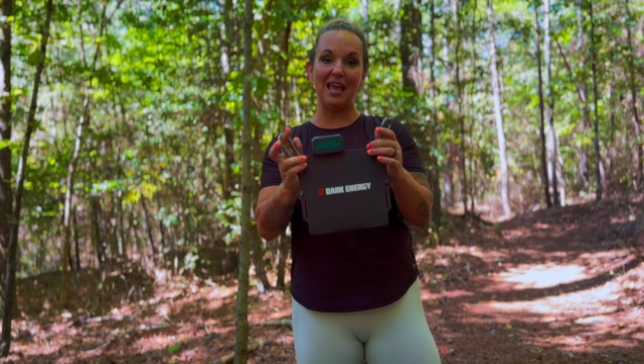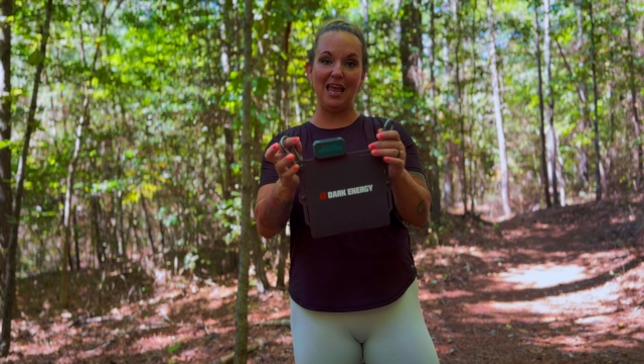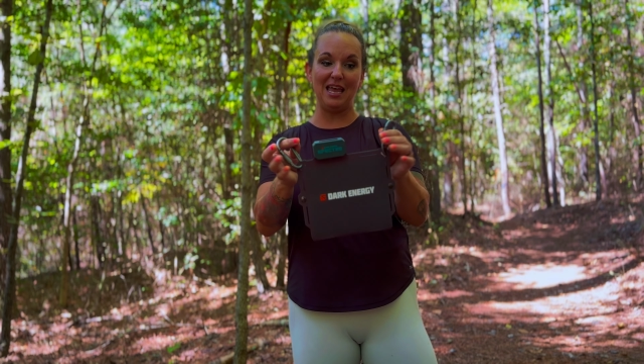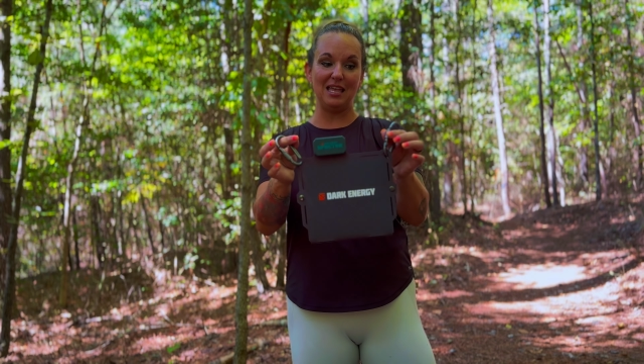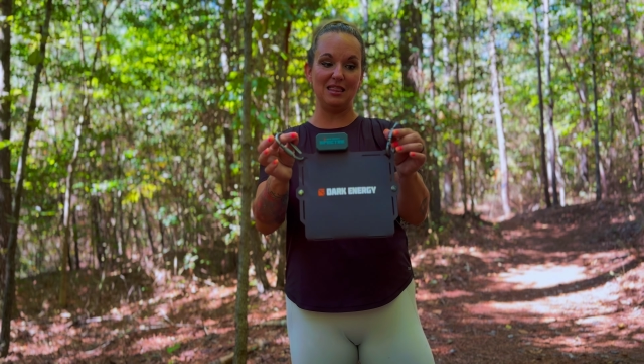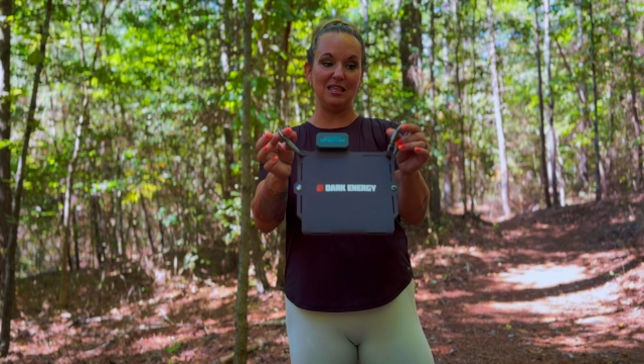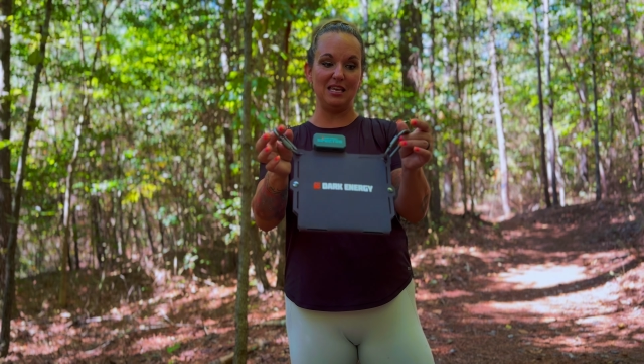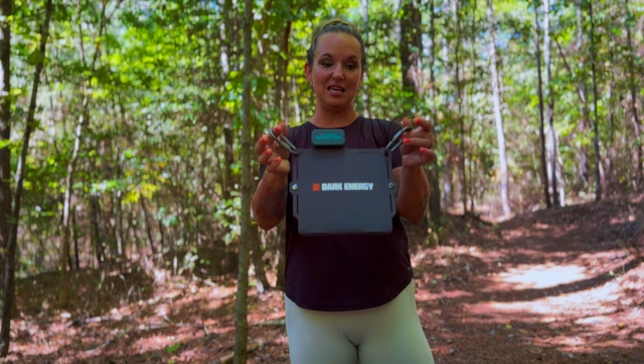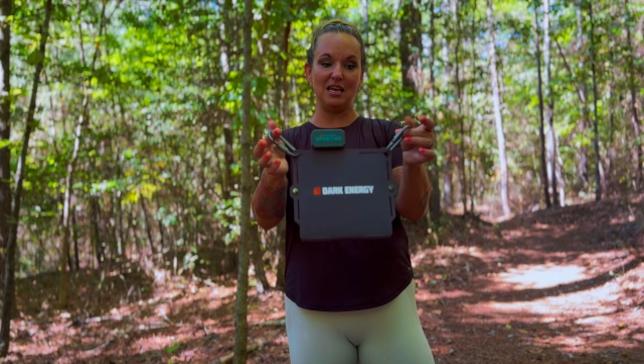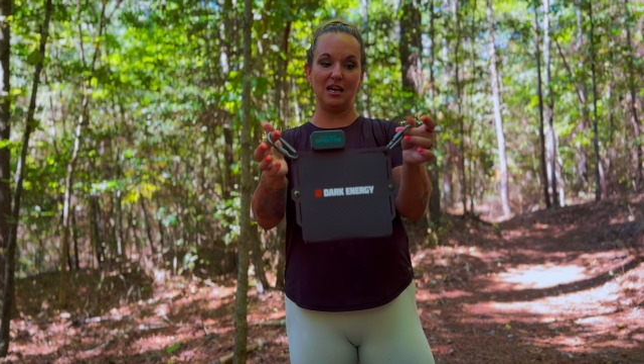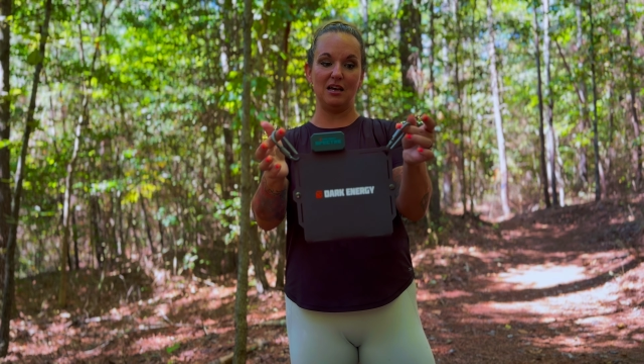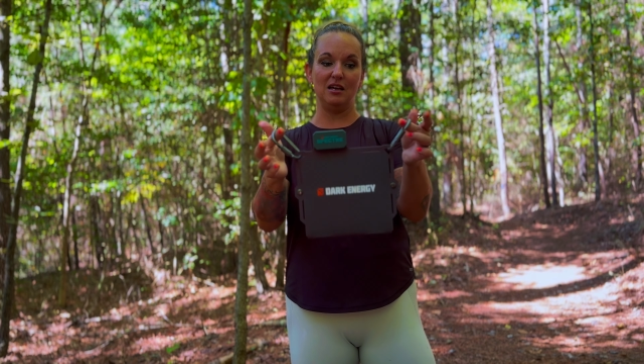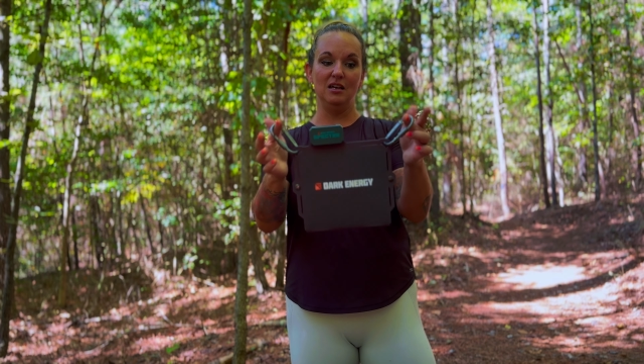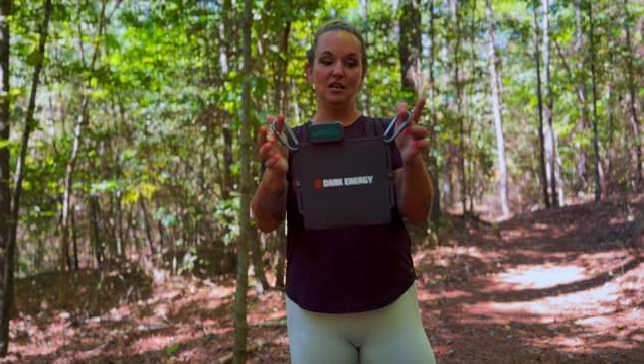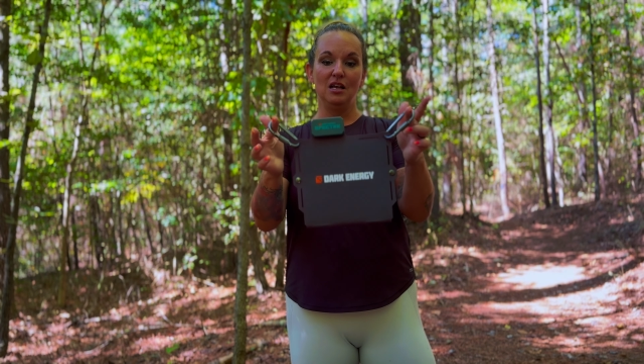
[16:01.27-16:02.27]
and
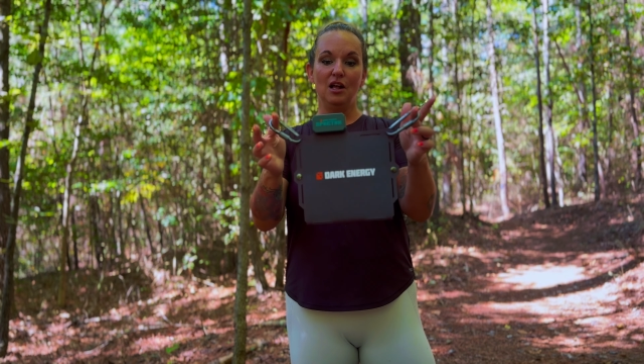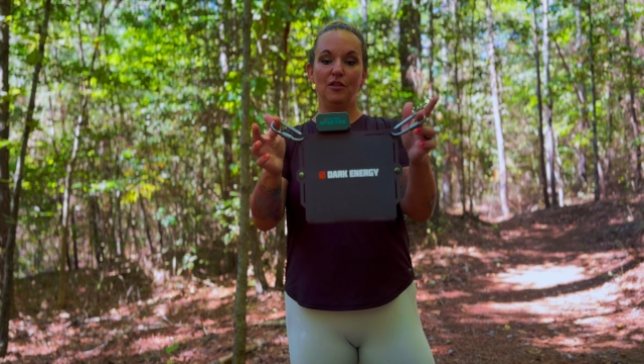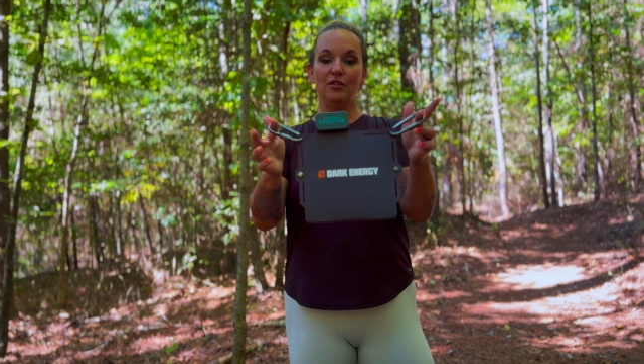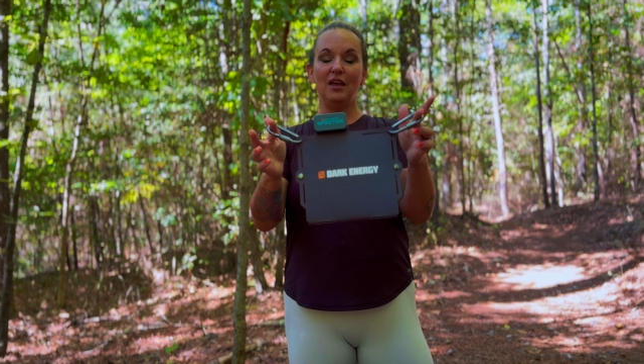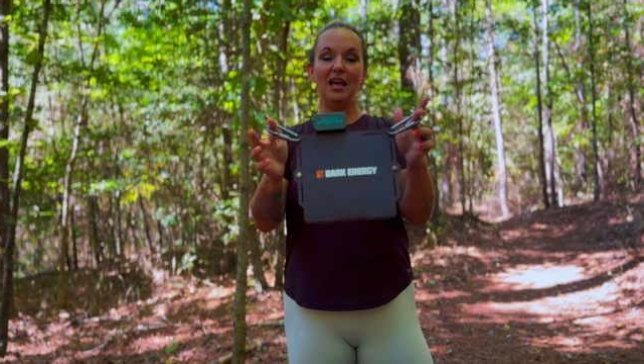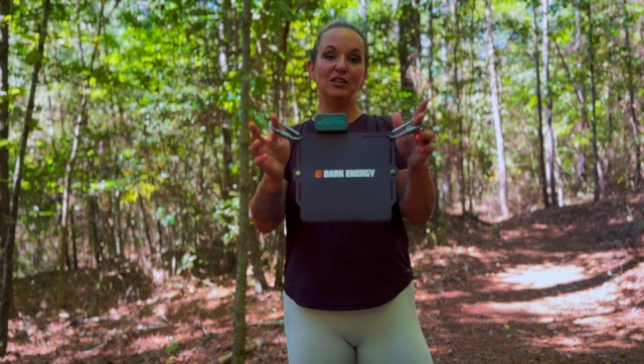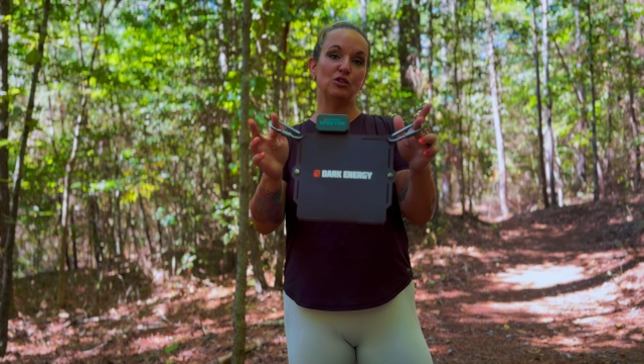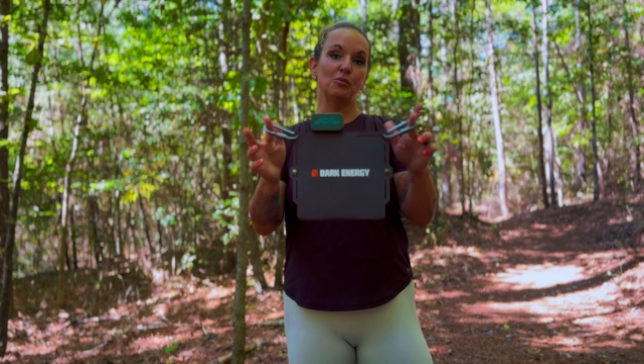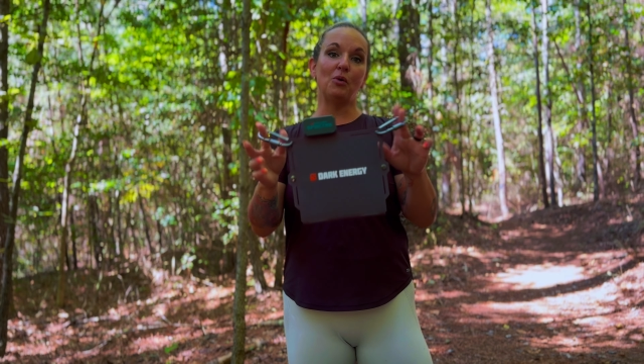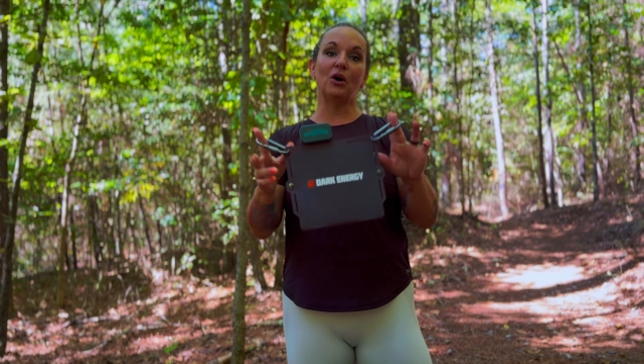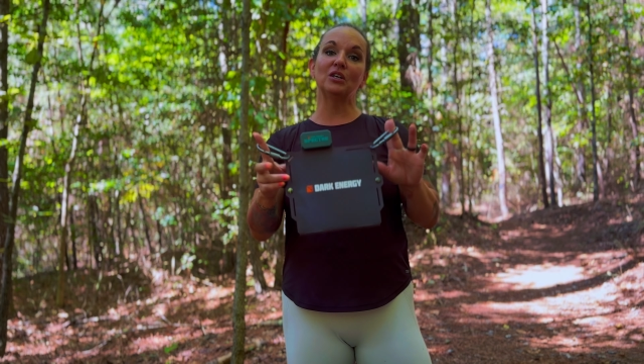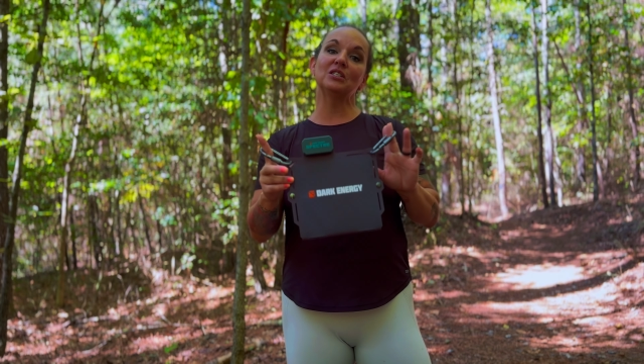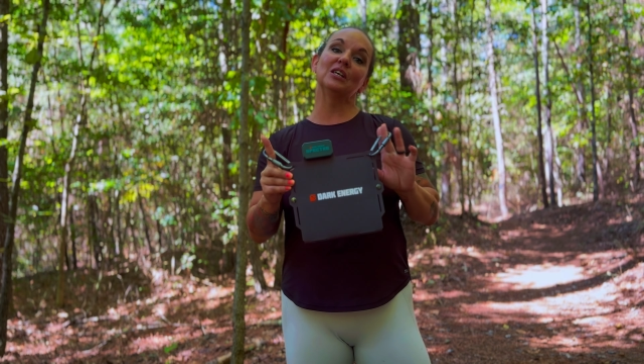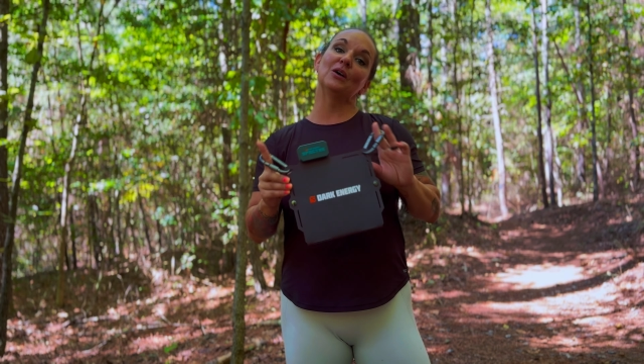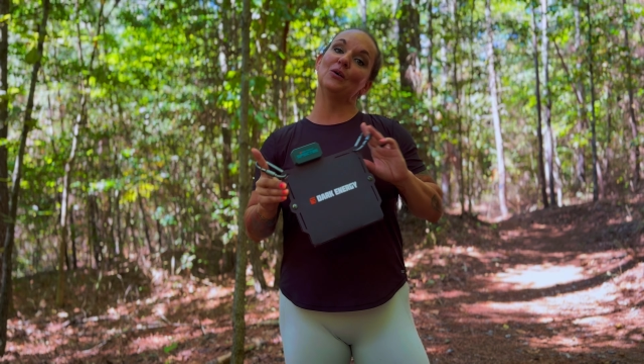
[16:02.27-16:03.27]
the extra
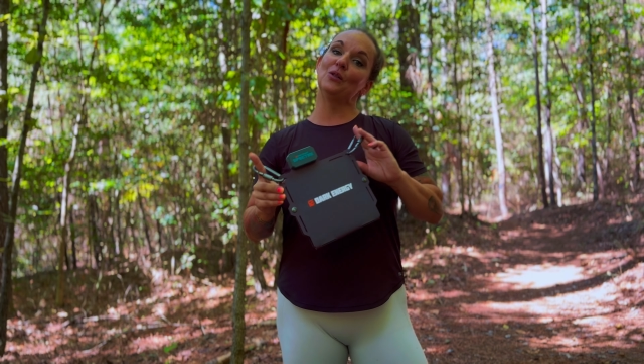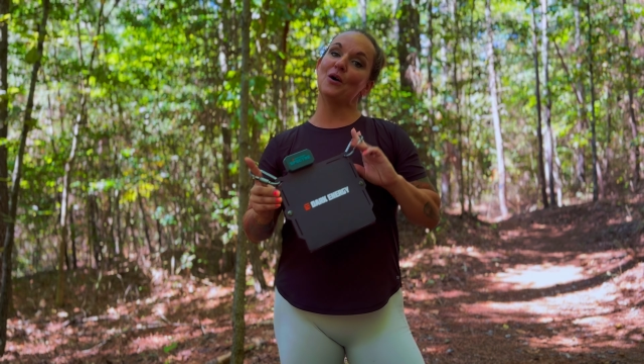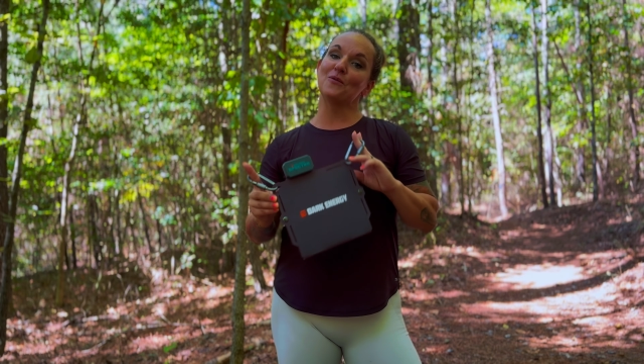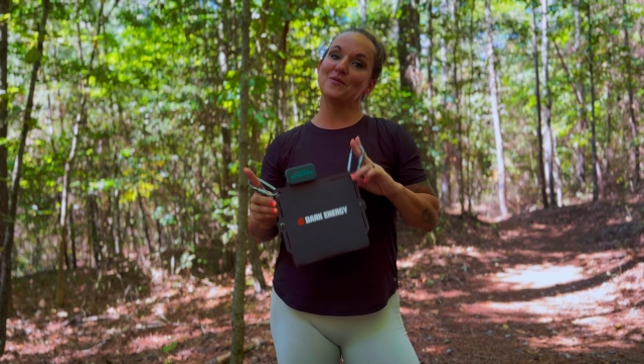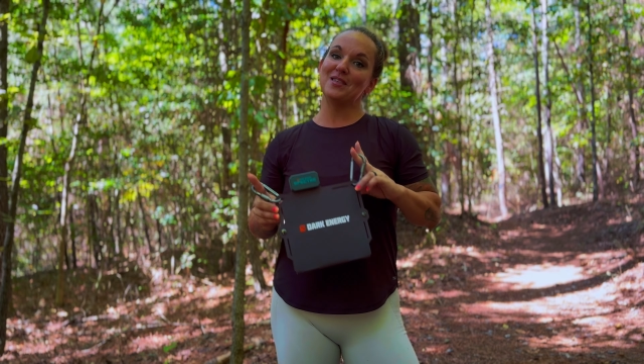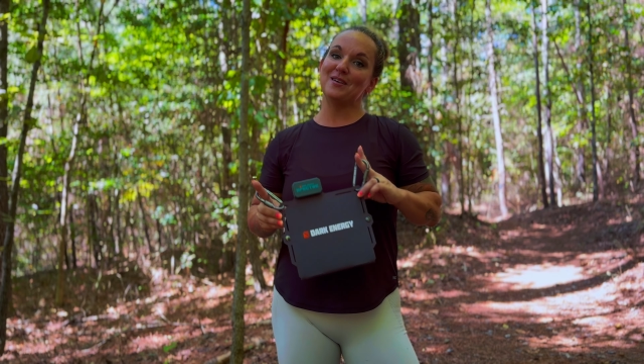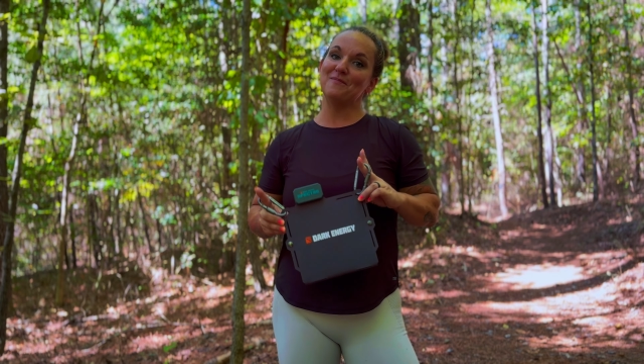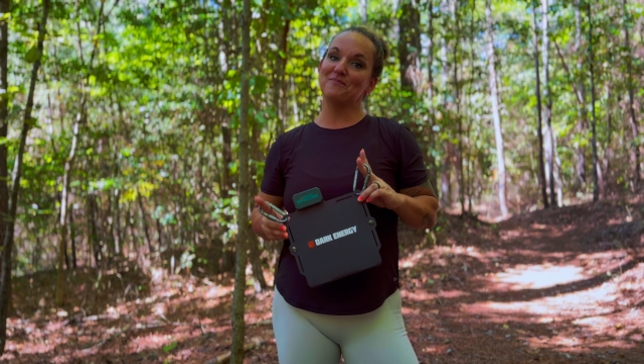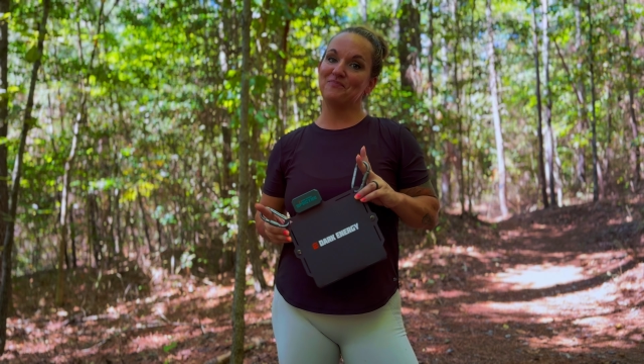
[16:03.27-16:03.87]
parts that go along with it.